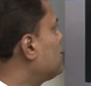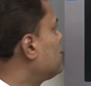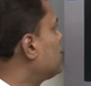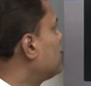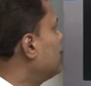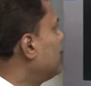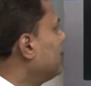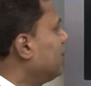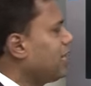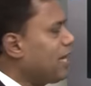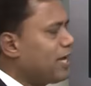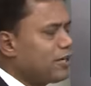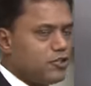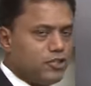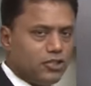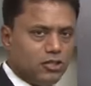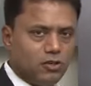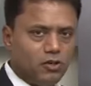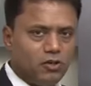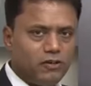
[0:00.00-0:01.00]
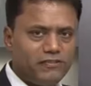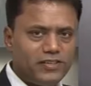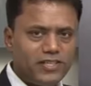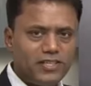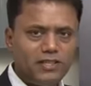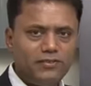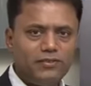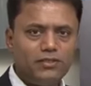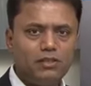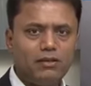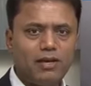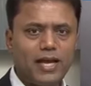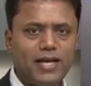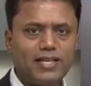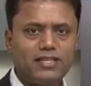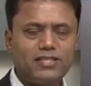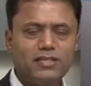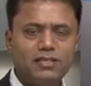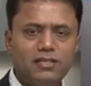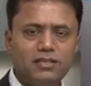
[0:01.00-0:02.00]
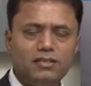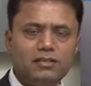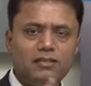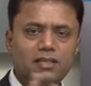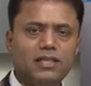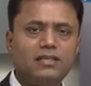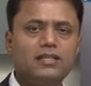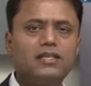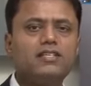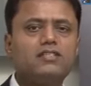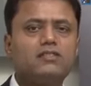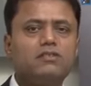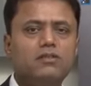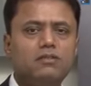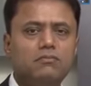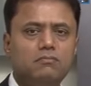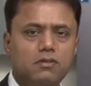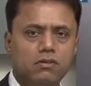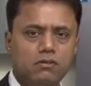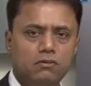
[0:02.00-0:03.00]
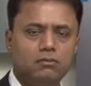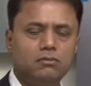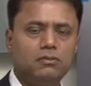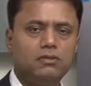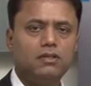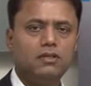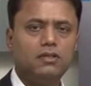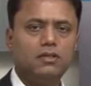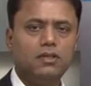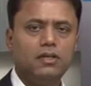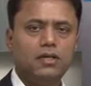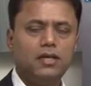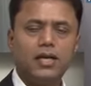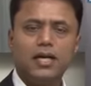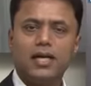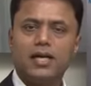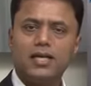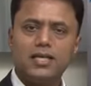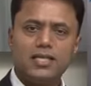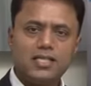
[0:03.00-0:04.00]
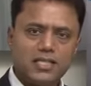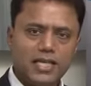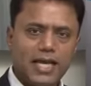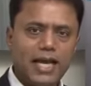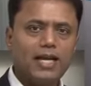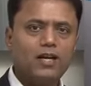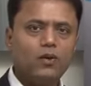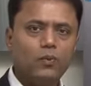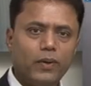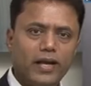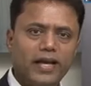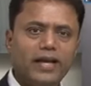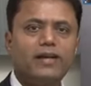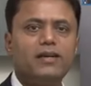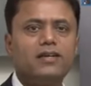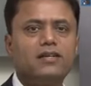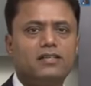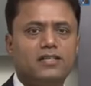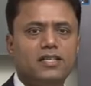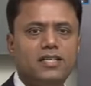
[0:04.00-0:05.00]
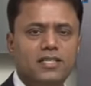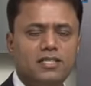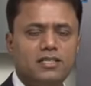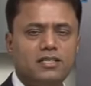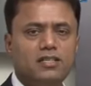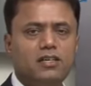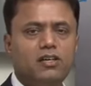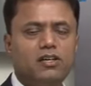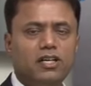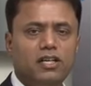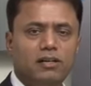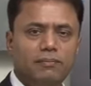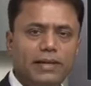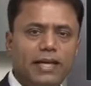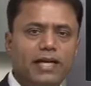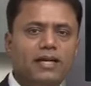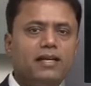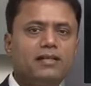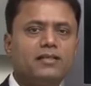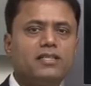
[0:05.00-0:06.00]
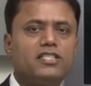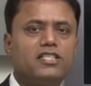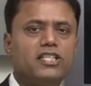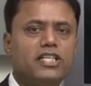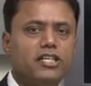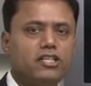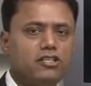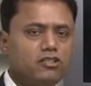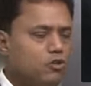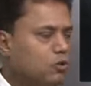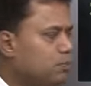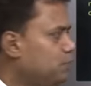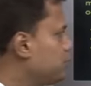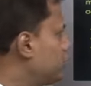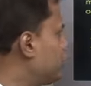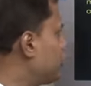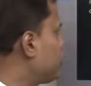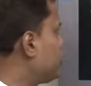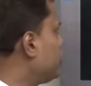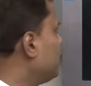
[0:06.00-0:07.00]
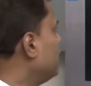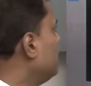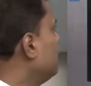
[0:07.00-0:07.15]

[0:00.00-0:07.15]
is taking action. Obviously, without action, nothing is going to move. It will stand where it is, or it will maintain the status quo position.